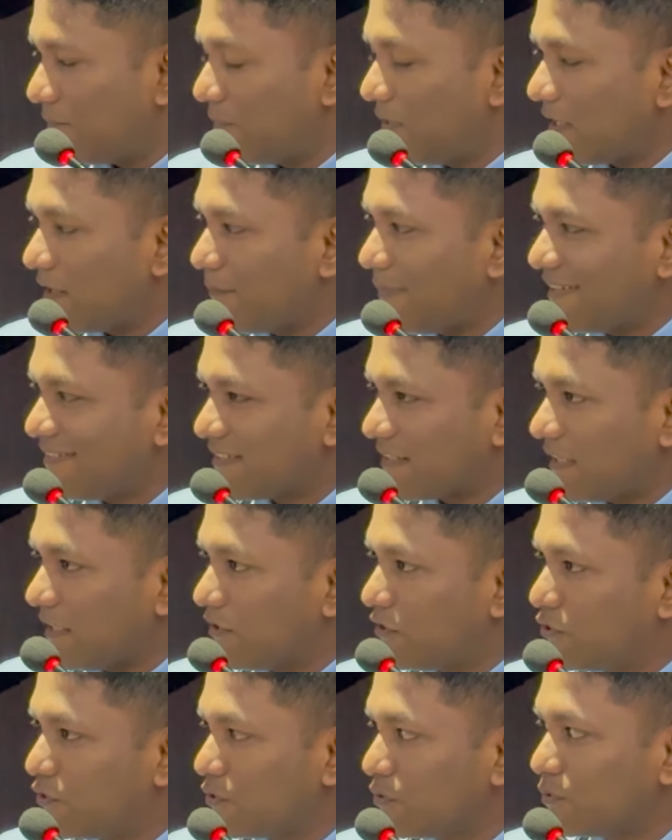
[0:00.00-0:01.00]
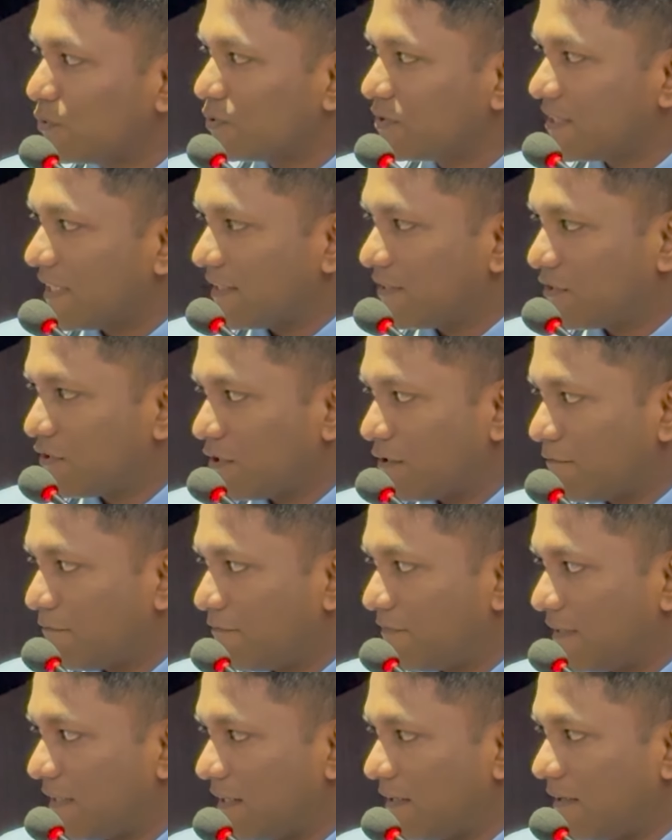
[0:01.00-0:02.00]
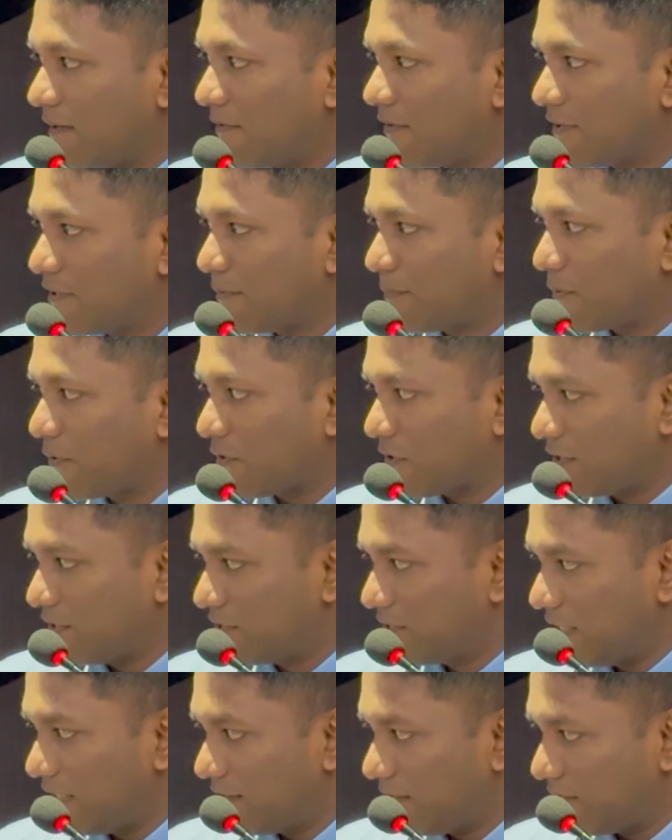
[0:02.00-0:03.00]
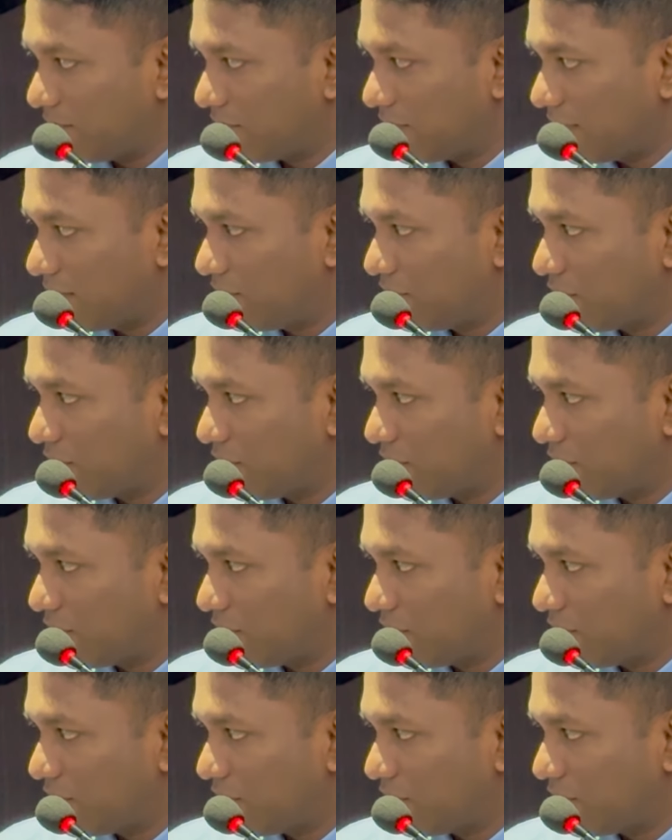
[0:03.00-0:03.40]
there are basically two sets of reciprocal changes, right?